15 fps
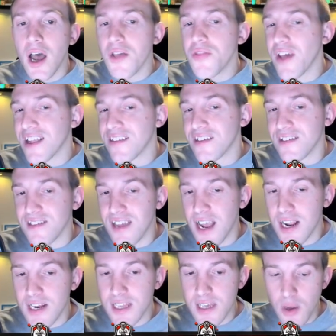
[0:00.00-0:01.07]
and that's
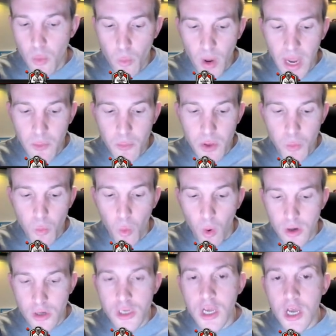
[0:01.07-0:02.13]
exactly where we
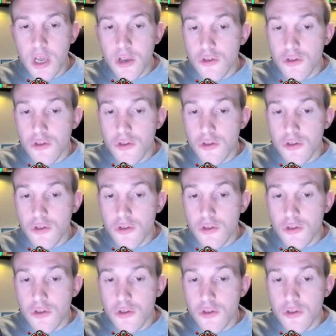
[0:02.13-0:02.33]
want.